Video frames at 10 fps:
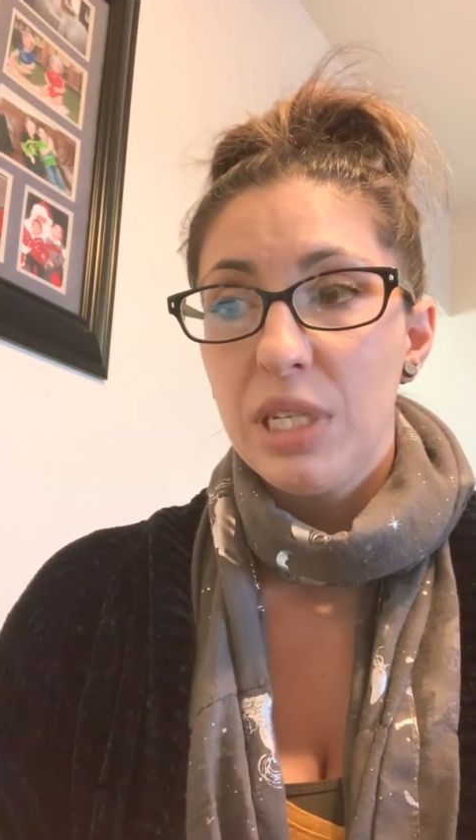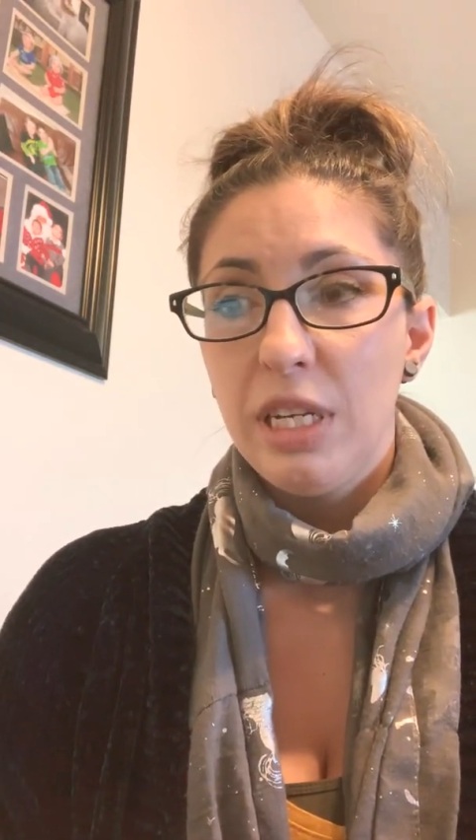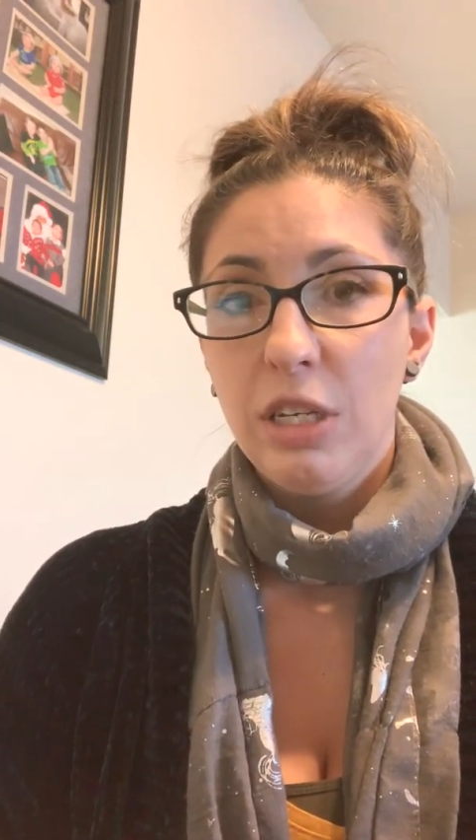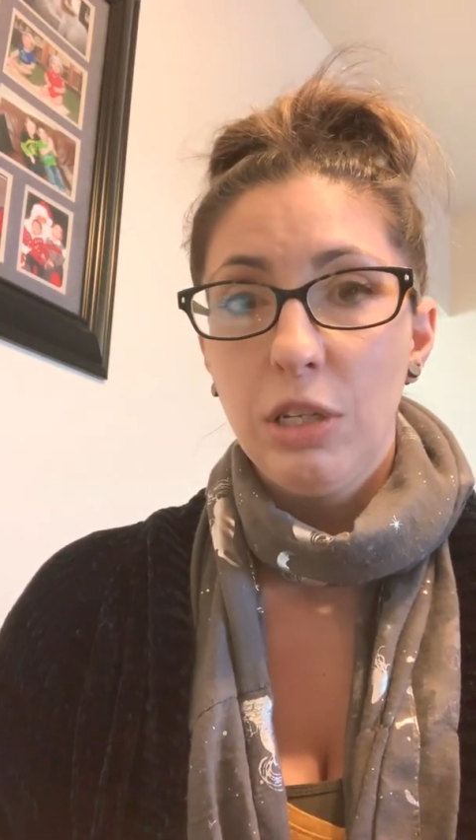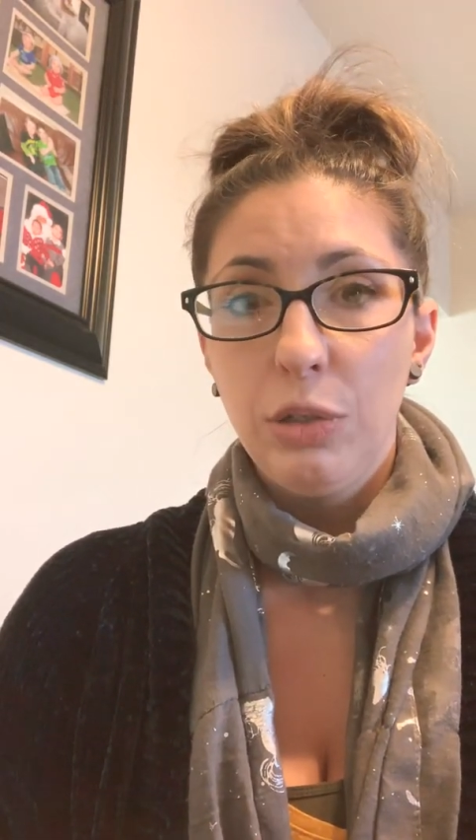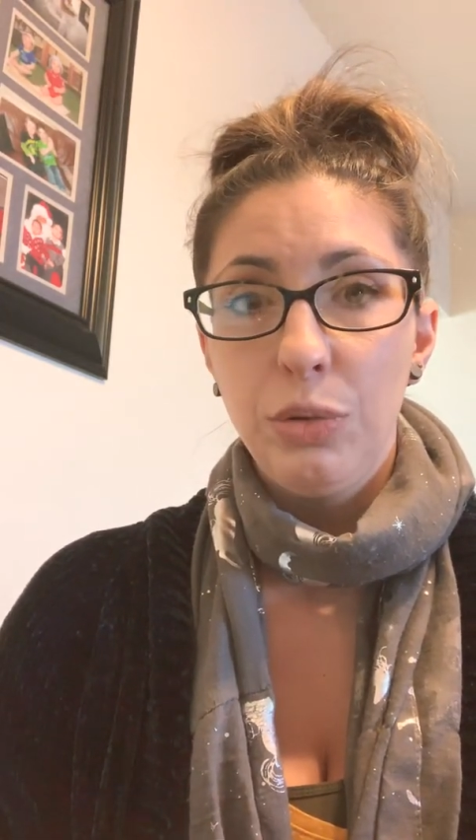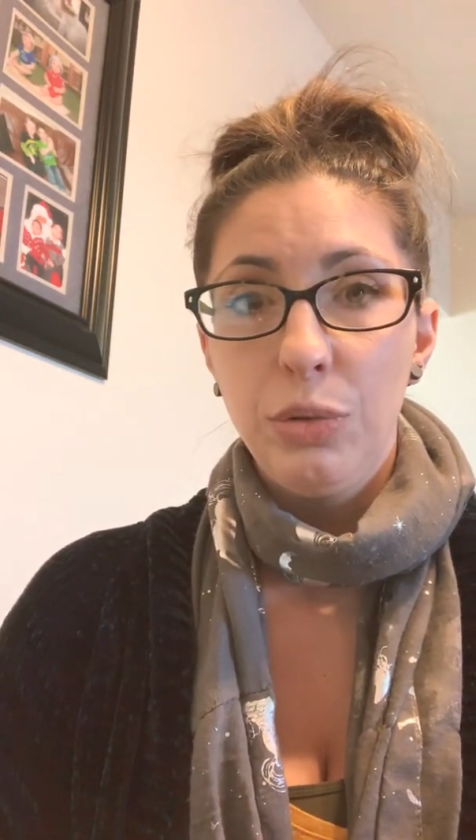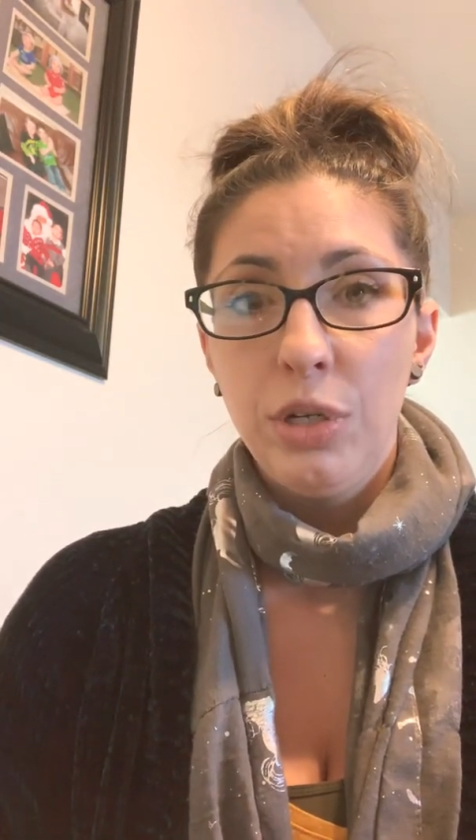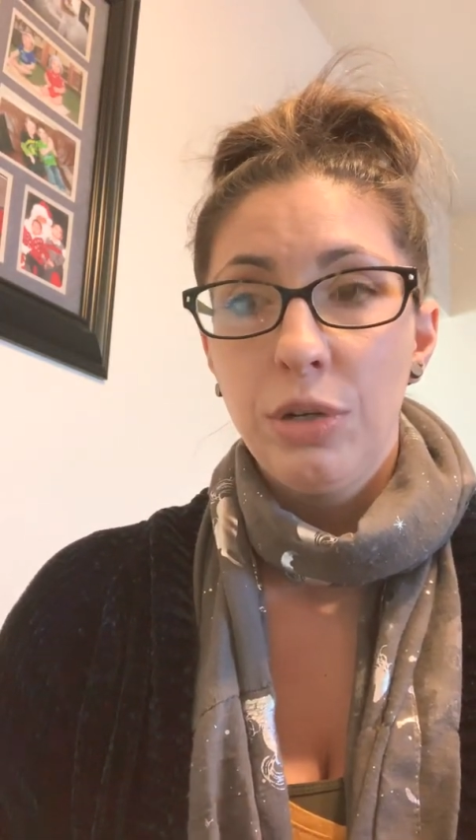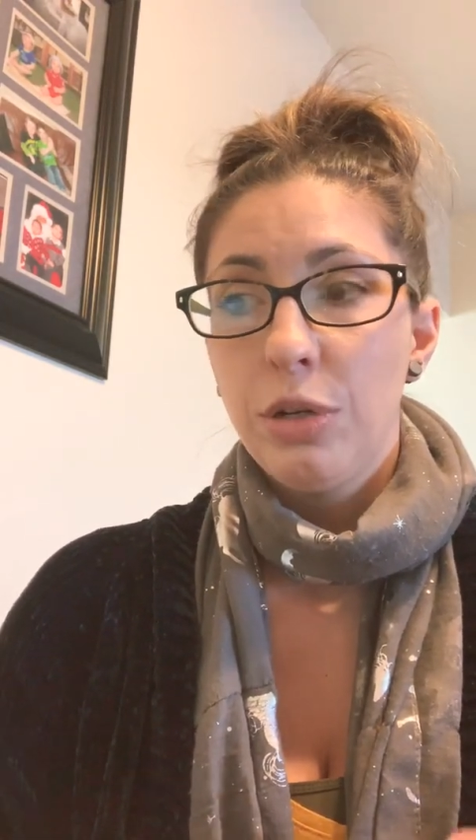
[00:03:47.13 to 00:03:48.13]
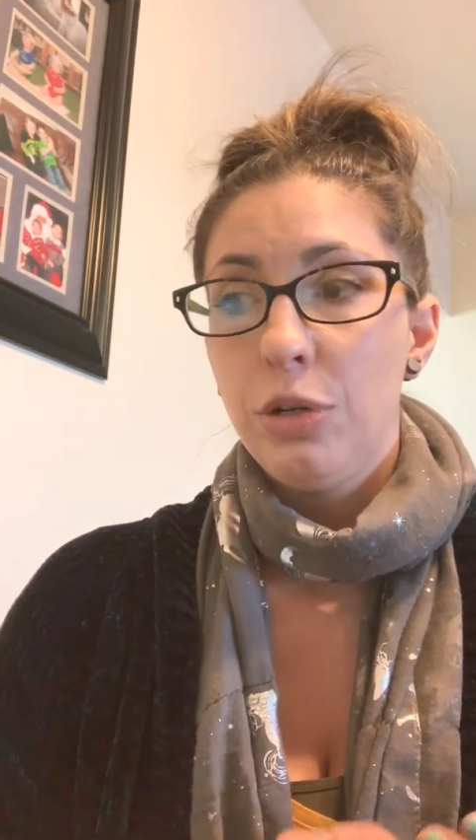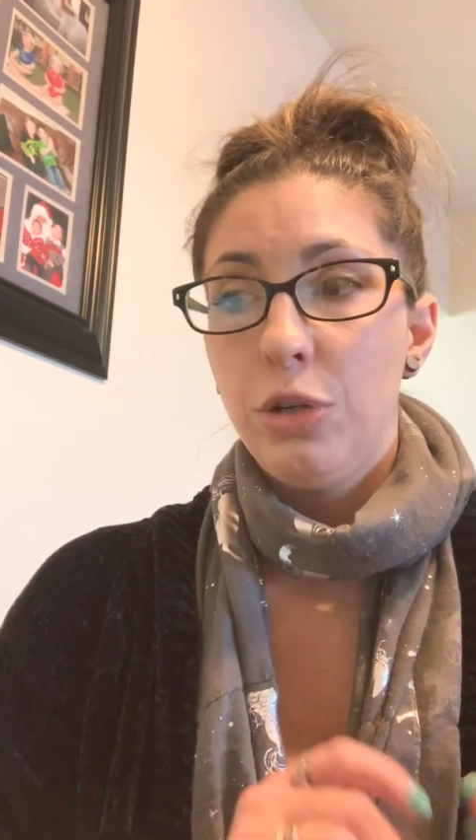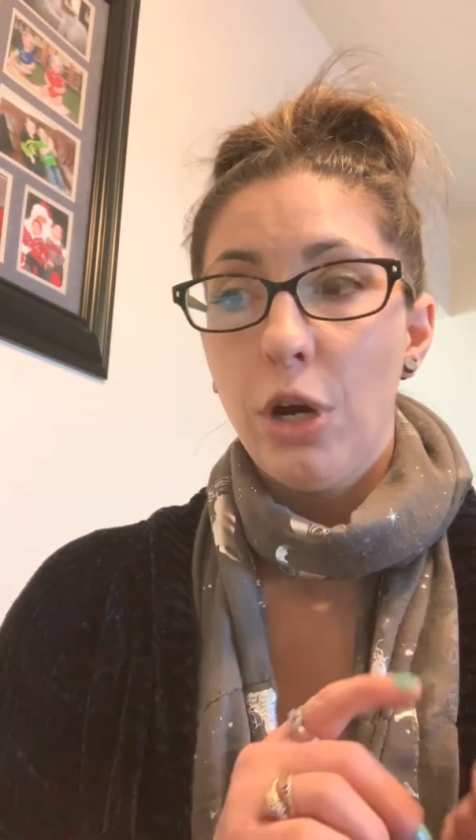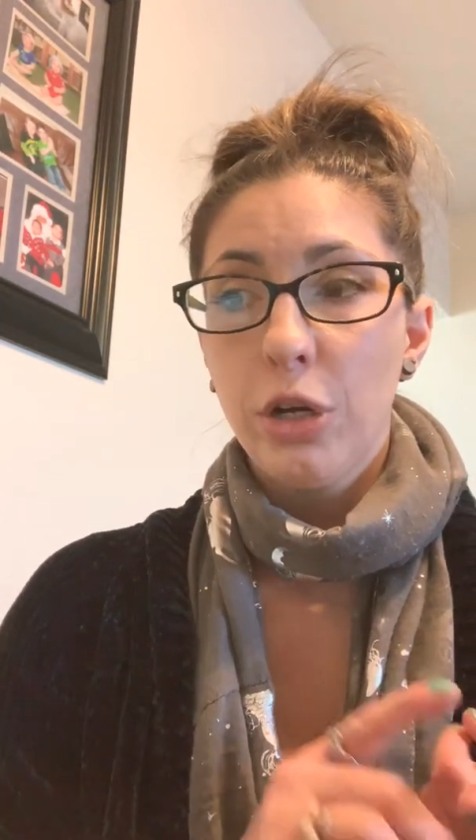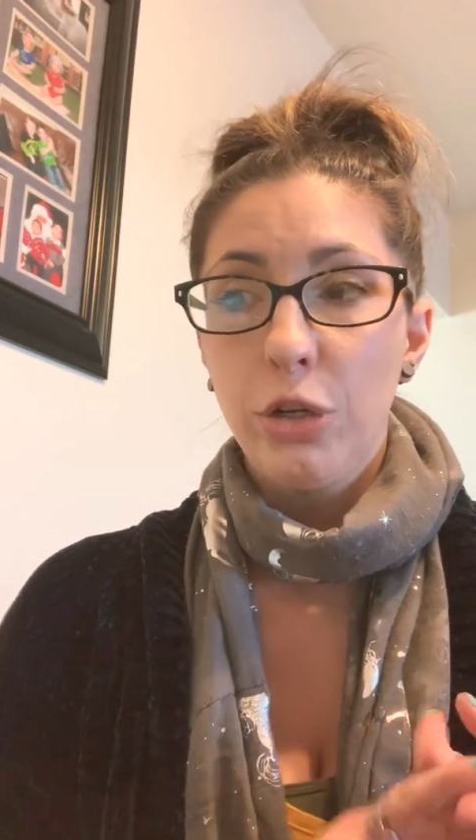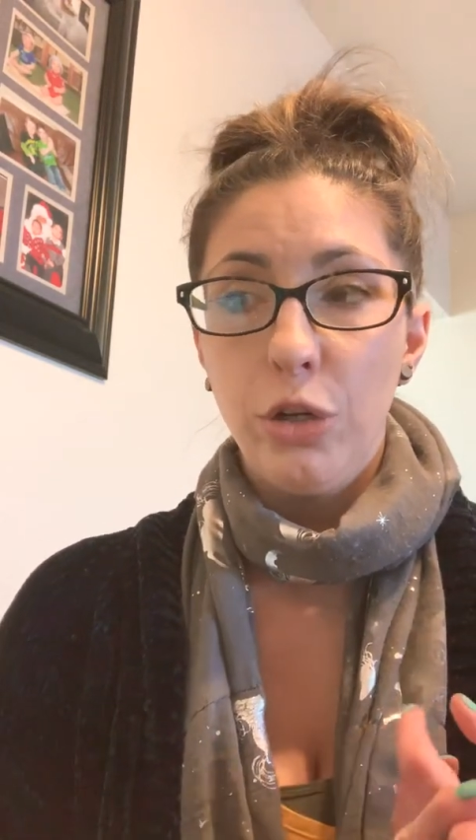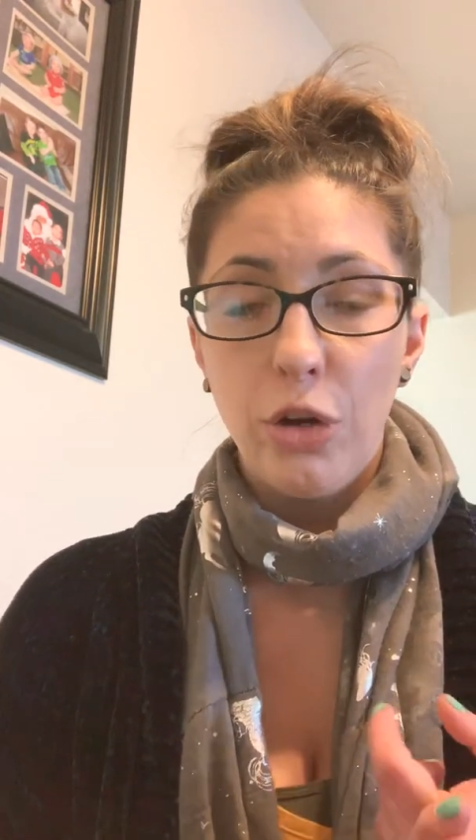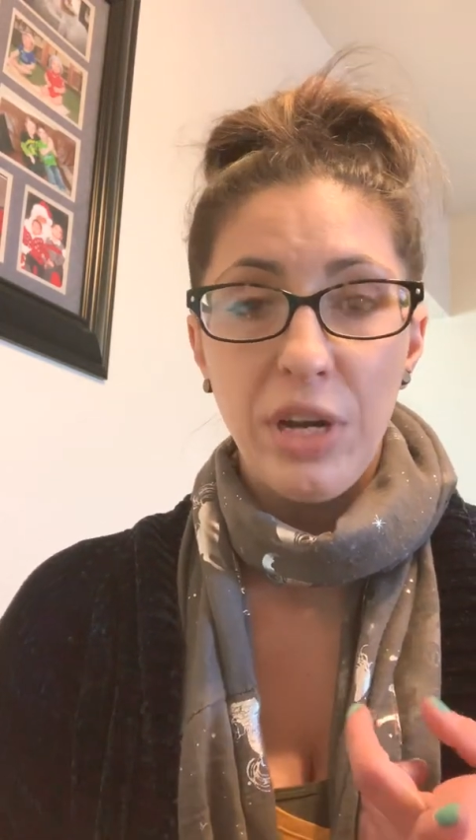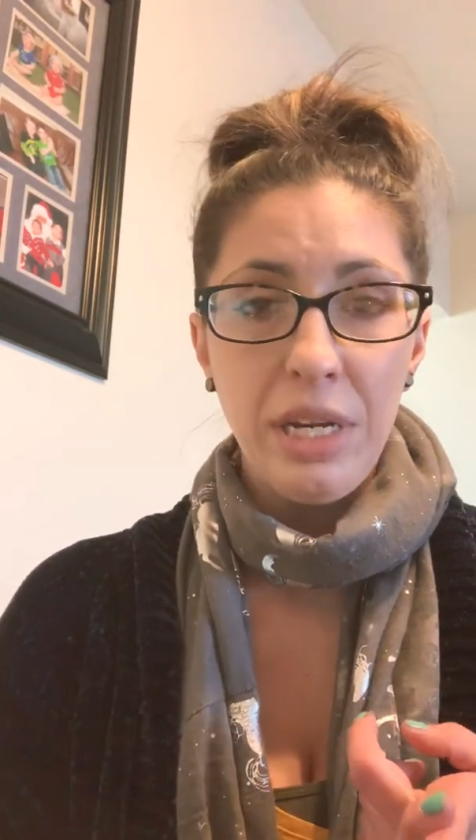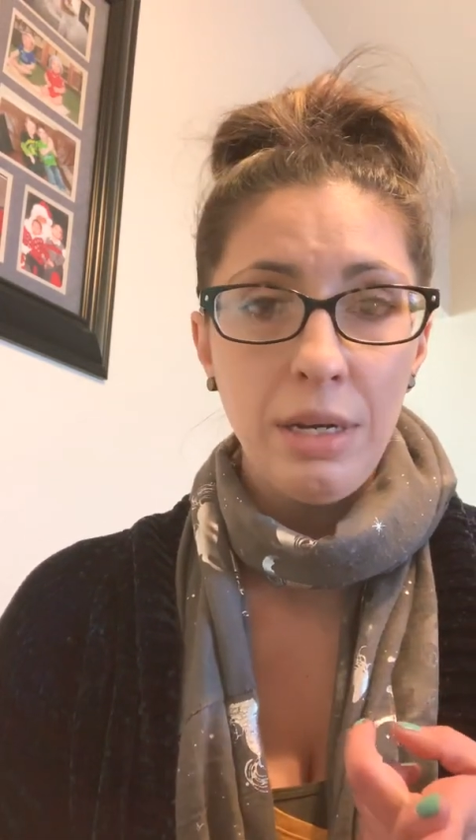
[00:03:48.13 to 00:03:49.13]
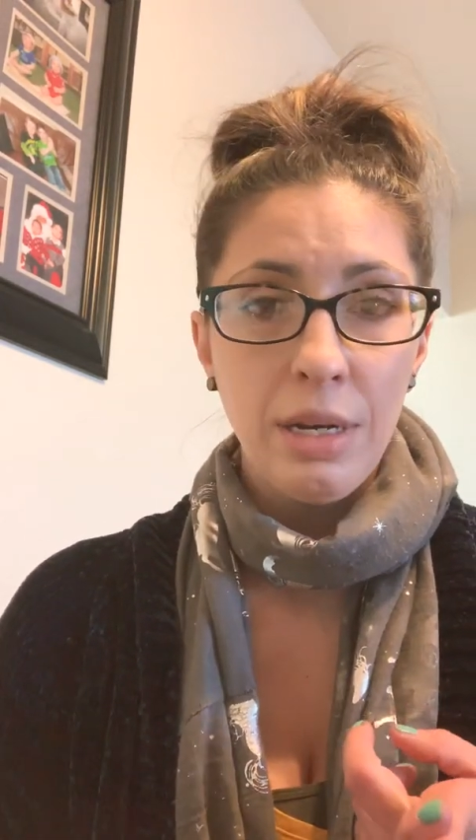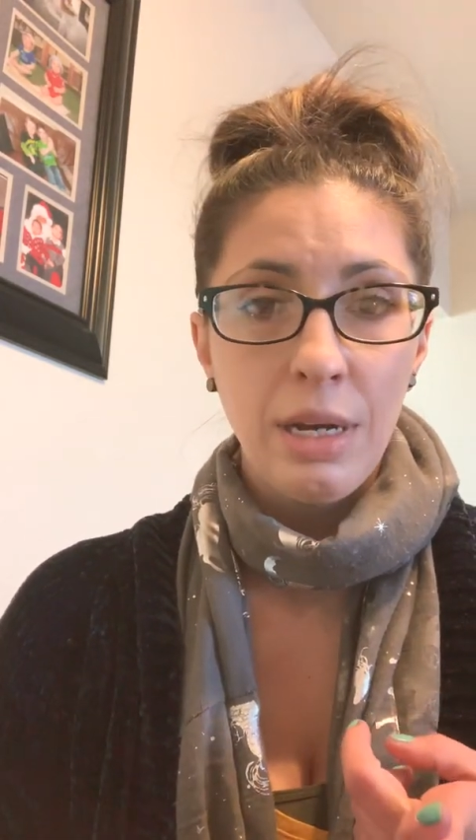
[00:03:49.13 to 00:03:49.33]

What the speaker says: include dark urine,